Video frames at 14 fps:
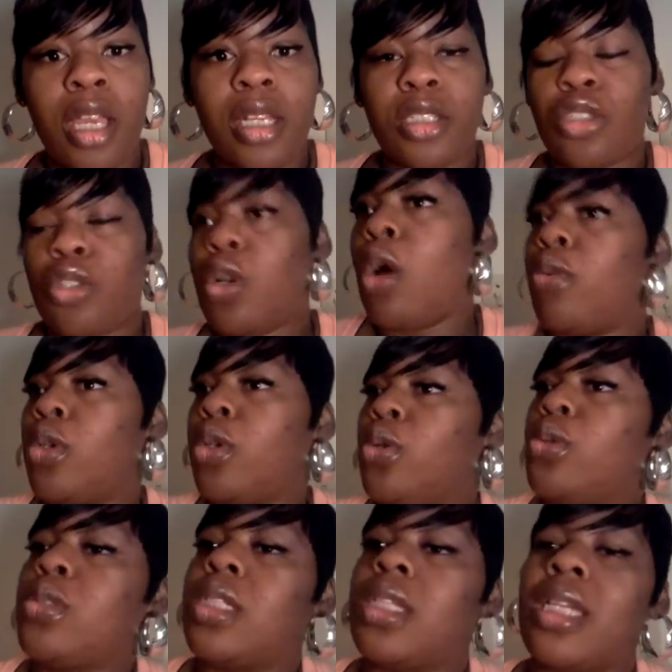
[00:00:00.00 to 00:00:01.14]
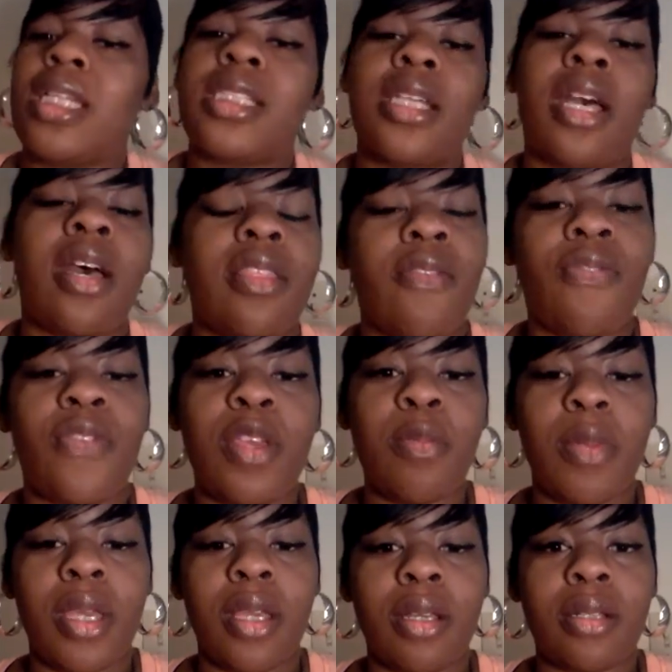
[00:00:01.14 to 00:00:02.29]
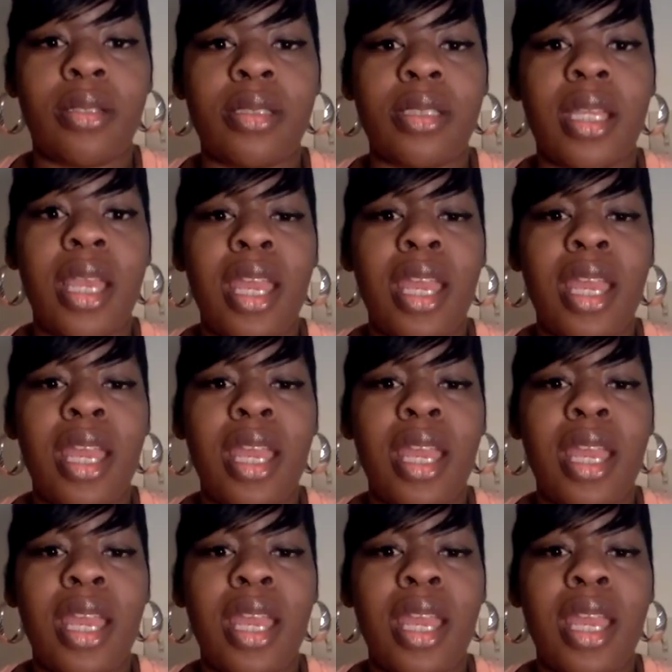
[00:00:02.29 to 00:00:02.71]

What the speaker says: You gonna lose to these other females.